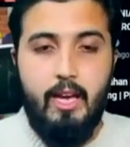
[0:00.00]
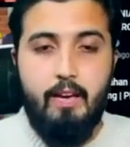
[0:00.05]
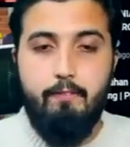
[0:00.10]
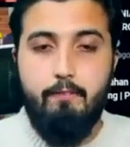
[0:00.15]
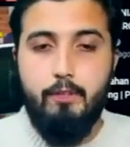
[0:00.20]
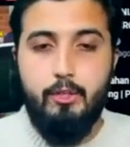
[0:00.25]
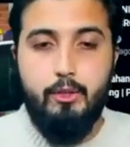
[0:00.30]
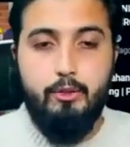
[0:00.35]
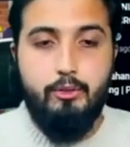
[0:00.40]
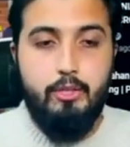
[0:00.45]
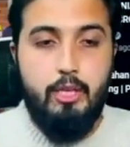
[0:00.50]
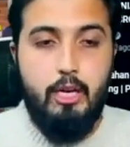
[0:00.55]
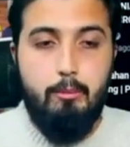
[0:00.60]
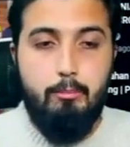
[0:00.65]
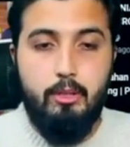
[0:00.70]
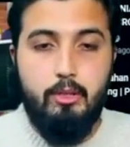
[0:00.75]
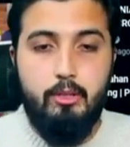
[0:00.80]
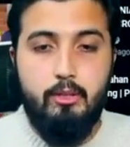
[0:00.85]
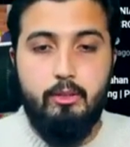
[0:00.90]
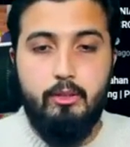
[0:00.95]
have videos
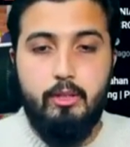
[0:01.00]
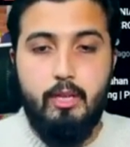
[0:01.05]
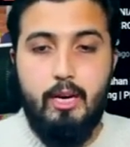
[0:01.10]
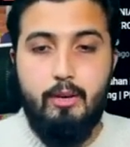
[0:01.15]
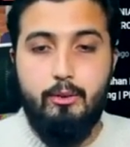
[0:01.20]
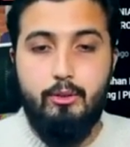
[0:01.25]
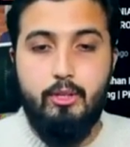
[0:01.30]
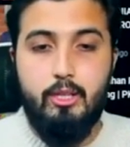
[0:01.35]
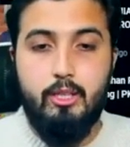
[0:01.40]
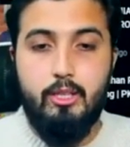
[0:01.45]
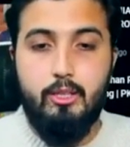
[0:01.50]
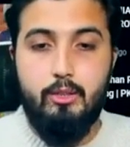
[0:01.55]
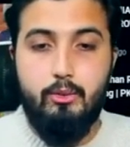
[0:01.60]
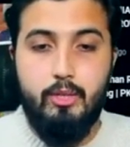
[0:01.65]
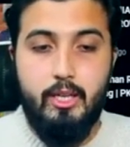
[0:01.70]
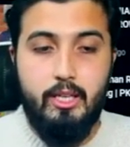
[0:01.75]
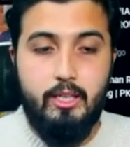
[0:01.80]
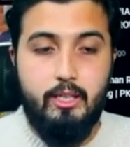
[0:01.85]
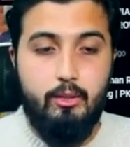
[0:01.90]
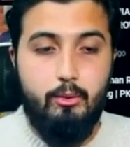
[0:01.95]
up how you can
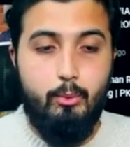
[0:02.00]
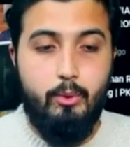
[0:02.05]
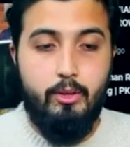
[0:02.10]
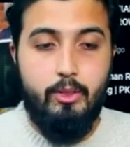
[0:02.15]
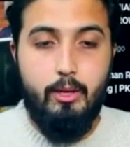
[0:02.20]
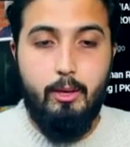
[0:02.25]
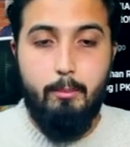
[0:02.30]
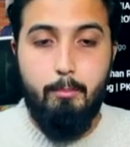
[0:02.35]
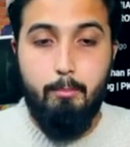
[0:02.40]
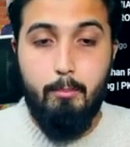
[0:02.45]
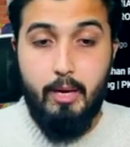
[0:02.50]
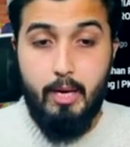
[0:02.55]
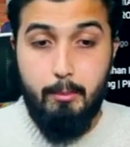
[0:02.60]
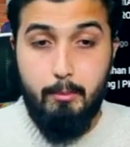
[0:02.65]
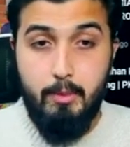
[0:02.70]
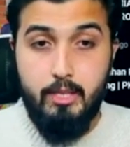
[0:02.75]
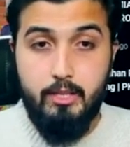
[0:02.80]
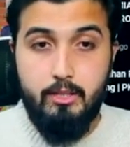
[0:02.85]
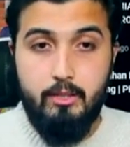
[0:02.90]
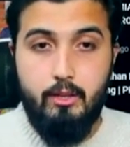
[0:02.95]
connect with
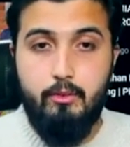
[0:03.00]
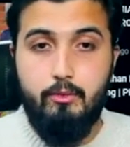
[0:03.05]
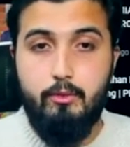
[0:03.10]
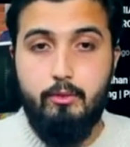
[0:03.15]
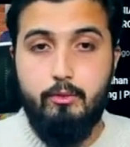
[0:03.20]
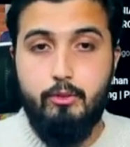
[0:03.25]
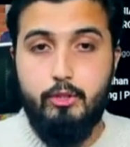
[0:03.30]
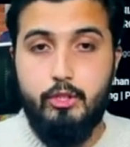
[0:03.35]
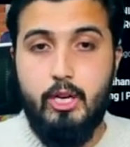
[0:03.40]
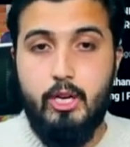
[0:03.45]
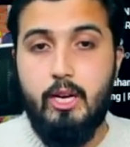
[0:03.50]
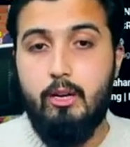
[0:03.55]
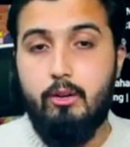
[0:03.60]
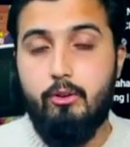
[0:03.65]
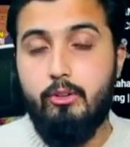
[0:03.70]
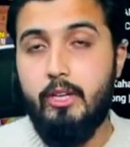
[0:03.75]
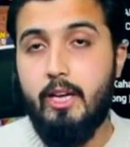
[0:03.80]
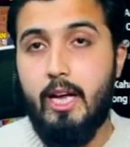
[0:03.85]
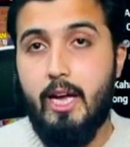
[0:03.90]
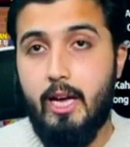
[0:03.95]
MetaMask, which I
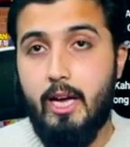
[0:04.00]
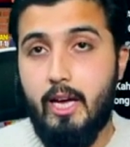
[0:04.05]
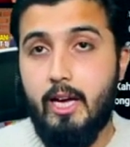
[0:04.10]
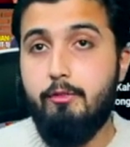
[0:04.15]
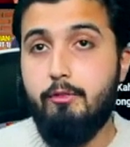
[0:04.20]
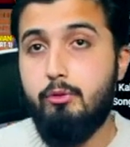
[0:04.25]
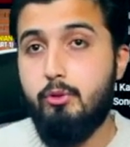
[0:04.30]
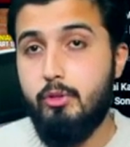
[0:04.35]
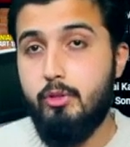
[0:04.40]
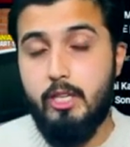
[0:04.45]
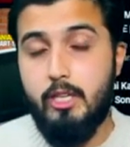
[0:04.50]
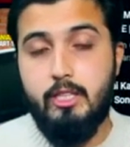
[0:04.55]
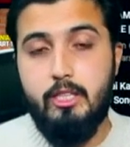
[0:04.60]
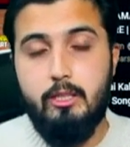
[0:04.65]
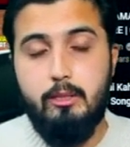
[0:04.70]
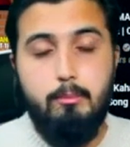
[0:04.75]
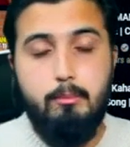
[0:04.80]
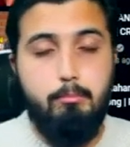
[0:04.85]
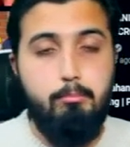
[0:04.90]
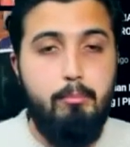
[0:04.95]
already have
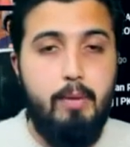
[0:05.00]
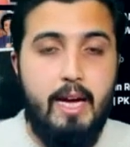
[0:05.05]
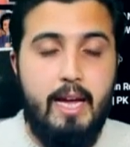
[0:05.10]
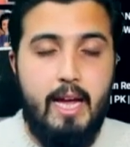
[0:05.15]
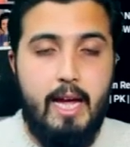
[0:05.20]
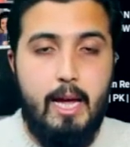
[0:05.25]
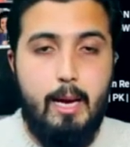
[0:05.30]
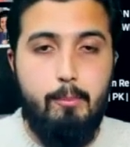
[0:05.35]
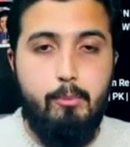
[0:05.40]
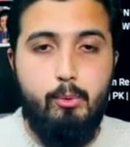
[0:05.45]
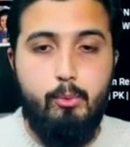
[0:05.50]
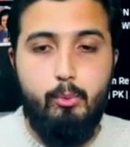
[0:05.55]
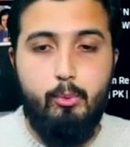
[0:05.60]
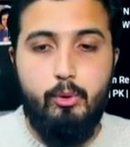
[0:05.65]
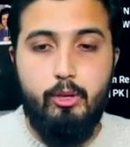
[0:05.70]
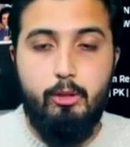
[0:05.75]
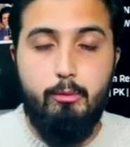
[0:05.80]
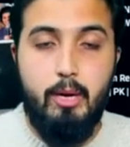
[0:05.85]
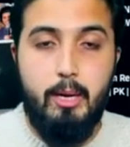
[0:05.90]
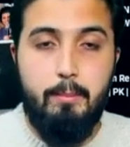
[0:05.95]
connected my app
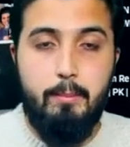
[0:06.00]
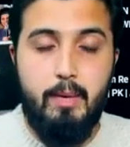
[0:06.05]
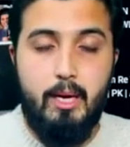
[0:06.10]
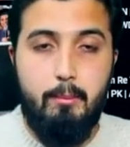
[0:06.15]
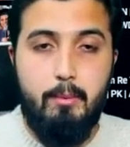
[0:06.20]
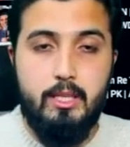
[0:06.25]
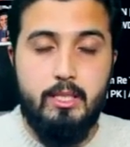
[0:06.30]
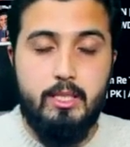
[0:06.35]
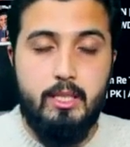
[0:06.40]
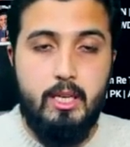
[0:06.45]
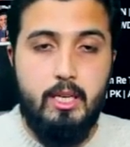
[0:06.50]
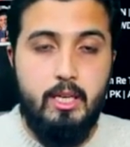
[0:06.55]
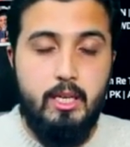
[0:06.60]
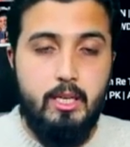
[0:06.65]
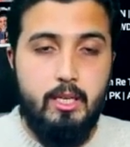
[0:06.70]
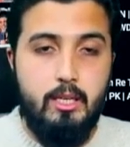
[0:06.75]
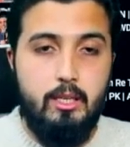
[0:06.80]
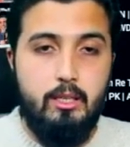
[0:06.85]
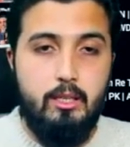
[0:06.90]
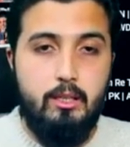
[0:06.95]
with my MetaMask.
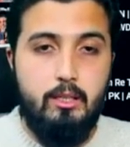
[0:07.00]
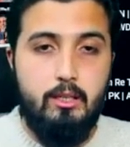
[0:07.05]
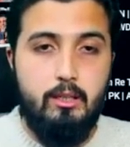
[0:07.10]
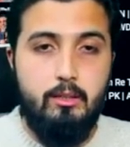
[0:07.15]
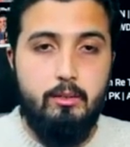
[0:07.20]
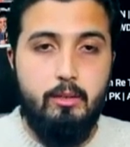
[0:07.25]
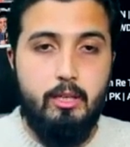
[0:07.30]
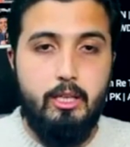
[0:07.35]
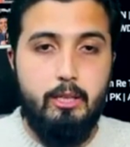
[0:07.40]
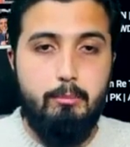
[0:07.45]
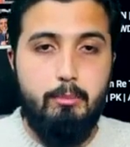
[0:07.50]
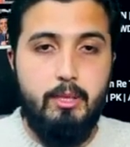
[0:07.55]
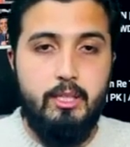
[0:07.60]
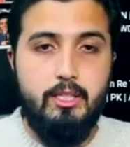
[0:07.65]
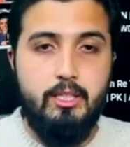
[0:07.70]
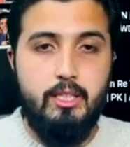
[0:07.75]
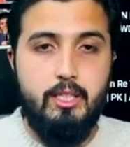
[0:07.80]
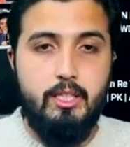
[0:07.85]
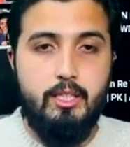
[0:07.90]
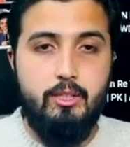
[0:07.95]
It
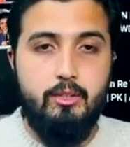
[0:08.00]
basically,